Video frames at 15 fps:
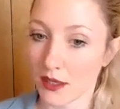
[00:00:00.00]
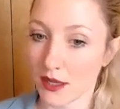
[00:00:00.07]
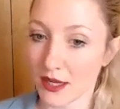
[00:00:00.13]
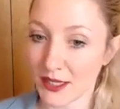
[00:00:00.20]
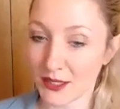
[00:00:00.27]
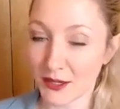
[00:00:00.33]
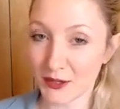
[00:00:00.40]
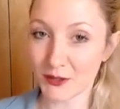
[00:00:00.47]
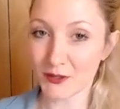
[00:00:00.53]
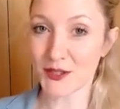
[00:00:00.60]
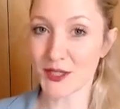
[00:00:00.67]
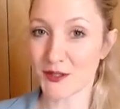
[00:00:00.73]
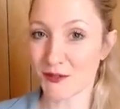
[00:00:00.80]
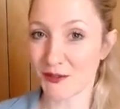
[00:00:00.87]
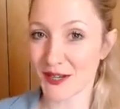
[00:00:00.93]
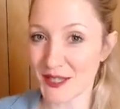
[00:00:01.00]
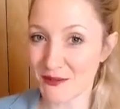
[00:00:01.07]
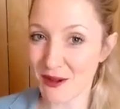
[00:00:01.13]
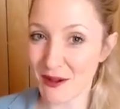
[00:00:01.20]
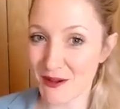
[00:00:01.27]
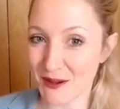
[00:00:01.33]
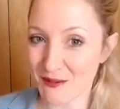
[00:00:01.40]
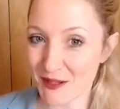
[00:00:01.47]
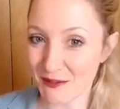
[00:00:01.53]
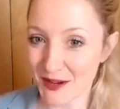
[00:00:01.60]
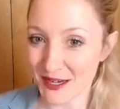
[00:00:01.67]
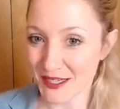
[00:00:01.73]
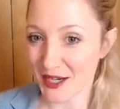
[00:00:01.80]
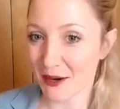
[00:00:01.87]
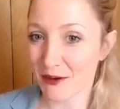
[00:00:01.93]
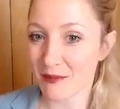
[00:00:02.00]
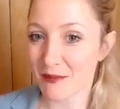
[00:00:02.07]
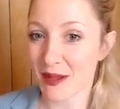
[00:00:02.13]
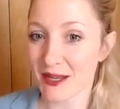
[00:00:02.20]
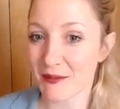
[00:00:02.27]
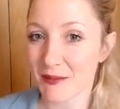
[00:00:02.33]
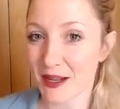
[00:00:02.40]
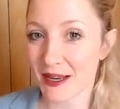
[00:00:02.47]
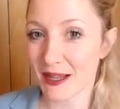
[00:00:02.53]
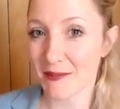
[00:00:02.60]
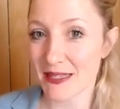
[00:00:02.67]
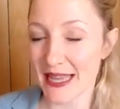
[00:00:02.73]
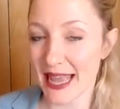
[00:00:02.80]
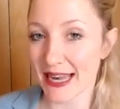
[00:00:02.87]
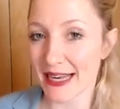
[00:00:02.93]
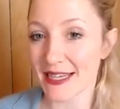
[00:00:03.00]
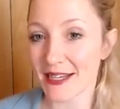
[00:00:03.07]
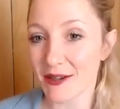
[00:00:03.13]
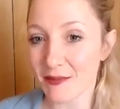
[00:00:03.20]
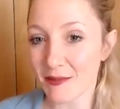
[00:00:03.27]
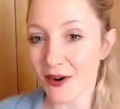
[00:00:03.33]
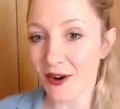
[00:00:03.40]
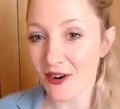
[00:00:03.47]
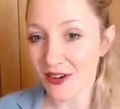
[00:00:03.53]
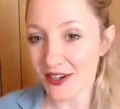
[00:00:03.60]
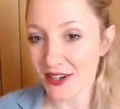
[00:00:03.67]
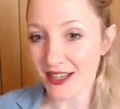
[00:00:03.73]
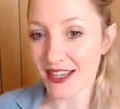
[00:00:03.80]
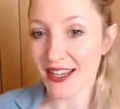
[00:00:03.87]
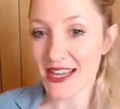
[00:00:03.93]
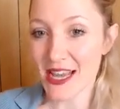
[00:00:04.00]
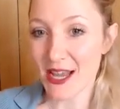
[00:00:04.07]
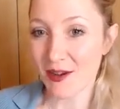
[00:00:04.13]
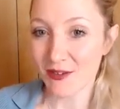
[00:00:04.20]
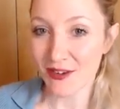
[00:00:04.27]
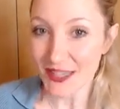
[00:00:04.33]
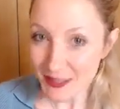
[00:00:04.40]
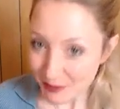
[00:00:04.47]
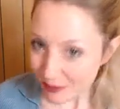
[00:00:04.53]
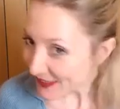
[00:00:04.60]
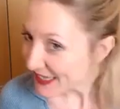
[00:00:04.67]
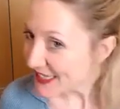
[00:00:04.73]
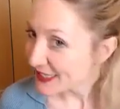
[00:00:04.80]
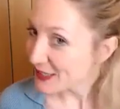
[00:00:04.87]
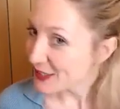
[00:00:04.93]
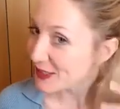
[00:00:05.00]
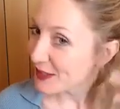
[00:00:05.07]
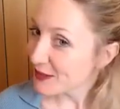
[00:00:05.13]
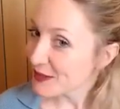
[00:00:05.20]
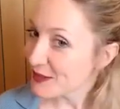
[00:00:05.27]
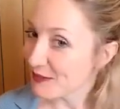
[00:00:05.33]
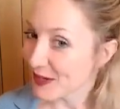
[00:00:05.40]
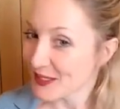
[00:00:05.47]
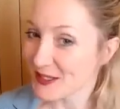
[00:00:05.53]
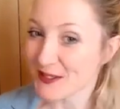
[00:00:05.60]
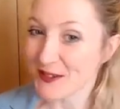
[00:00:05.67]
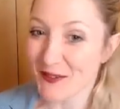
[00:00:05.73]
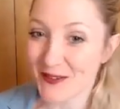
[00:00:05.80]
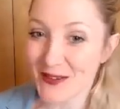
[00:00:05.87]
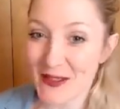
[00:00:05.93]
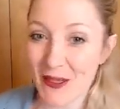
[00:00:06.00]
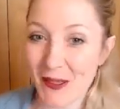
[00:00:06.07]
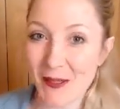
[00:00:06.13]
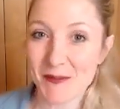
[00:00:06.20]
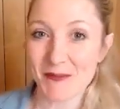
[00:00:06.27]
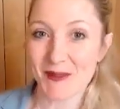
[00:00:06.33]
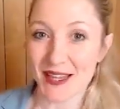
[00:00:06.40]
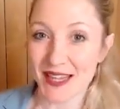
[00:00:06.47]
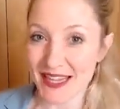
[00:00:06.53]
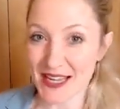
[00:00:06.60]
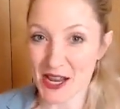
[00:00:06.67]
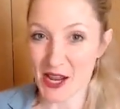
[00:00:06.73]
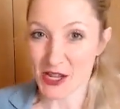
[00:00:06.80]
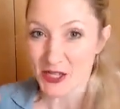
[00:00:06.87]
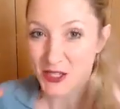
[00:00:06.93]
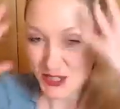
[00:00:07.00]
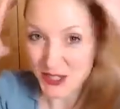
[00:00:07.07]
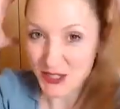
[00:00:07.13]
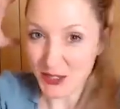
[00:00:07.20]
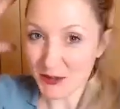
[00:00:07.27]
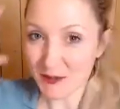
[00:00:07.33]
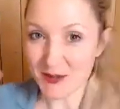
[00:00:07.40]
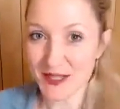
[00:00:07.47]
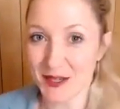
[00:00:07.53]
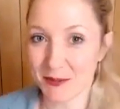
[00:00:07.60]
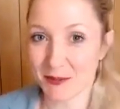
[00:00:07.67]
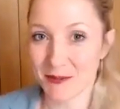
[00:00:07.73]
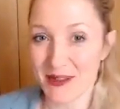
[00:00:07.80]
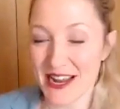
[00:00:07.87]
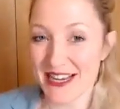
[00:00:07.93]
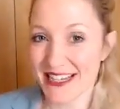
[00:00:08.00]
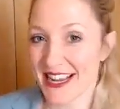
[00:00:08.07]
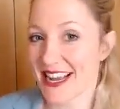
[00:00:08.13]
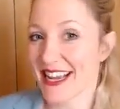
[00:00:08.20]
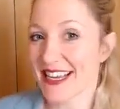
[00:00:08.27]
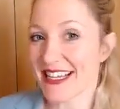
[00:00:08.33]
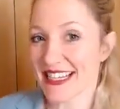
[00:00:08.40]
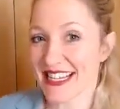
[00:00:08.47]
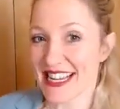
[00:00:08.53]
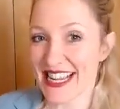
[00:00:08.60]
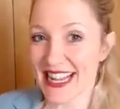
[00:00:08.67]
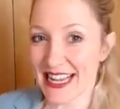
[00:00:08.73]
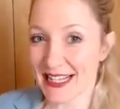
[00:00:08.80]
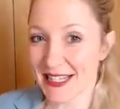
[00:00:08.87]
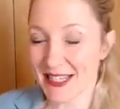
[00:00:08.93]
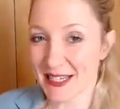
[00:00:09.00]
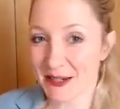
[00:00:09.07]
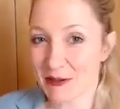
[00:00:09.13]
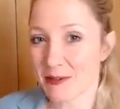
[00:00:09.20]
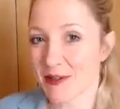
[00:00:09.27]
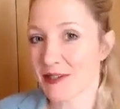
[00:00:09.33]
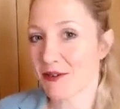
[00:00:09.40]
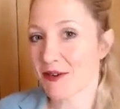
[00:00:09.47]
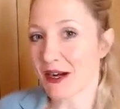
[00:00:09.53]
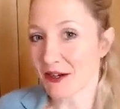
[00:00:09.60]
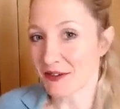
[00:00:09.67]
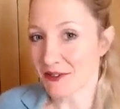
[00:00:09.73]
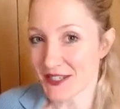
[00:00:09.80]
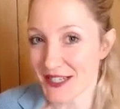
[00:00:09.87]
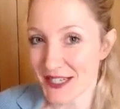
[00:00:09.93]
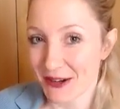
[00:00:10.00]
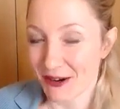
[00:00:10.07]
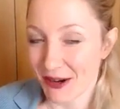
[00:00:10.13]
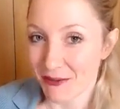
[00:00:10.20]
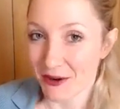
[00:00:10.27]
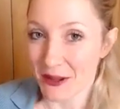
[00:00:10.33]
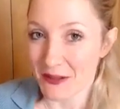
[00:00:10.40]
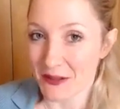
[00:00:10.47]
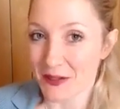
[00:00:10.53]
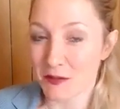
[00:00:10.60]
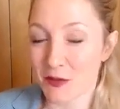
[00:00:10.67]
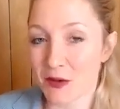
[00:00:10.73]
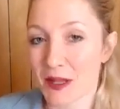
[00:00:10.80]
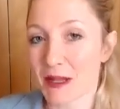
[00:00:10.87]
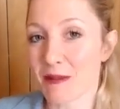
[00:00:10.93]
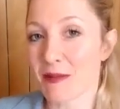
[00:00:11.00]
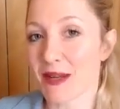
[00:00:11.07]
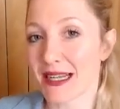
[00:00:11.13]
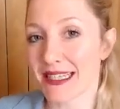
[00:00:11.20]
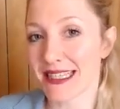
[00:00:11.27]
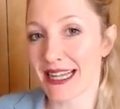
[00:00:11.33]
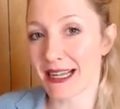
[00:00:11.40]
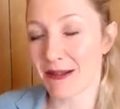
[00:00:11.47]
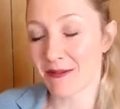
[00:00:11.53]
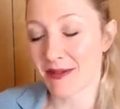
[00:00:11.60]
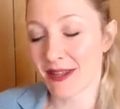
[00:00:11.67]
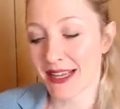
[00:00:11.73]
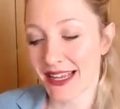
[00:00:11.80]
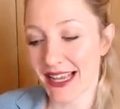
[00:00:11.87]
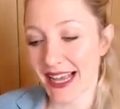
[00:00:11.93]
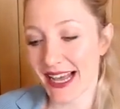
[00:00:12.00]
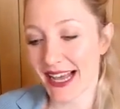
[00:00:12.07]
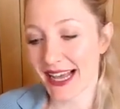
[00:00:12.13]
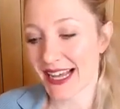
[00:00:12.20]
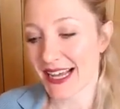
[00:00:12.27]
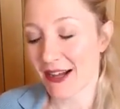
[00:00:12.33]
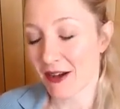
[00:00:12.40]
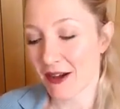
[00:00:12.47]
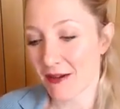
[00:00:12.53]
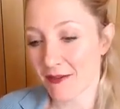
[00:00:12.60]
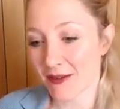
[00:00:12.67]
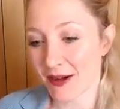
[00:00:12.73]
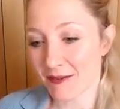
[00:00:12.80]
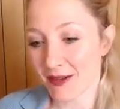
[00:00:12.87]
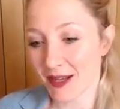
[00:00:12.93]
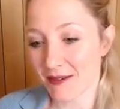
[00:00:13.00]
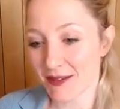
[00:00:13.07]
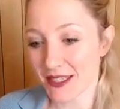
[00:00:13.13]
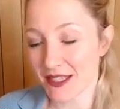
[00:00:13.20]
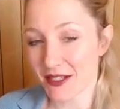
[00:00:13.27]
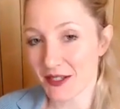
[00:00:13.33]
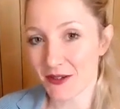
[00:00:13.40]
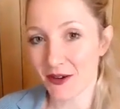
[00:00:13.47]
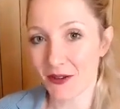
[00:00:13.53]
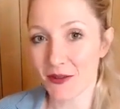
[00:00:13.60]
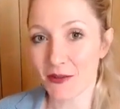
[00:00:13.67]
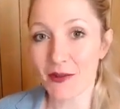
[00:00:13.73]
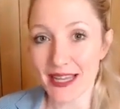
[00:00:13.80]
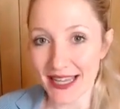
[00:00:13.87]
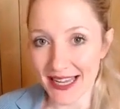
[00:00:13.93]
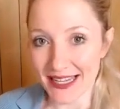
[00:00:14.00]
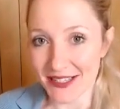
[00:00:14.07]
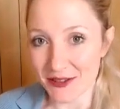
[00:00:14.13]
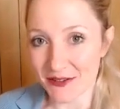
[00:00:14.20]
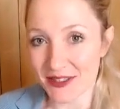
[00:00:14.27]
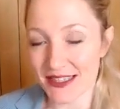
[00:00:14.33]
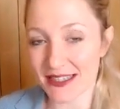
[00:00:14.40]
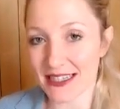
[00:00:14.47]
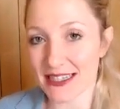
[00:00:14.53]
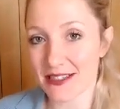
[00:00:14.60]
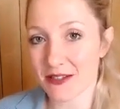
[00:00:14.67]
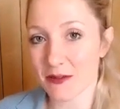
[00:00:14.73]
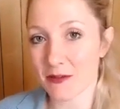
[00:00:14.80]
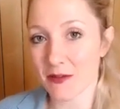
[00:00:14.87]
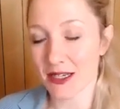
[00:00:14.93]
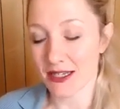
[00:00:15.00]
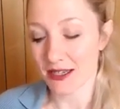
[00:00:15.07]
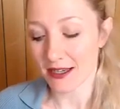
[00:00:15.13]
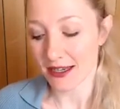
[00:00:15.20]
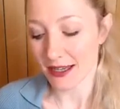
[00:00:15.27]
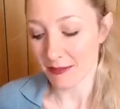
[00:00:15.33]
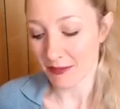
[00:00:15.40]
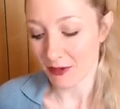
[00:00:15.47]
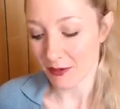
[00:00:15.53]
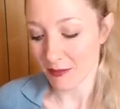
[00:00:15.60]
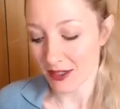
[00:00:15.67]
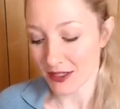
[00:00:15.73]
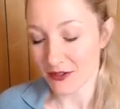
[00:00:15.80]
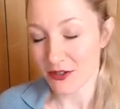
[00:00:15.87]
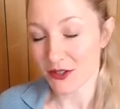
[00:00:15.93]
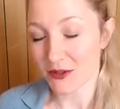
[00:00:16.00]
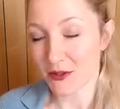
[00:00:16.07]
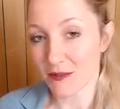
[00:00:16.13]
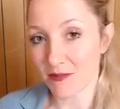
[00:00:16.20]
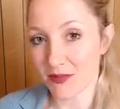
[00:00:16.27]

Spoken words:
Hello gorgeous friends, welcome to my channel MANNA. My name is Adalina Bonn. Friends, please excuse my sort of souped up bed here. It's a little bit rough and DIY this morning, but I'm coming to you on the weekend. Obviously it's not my usual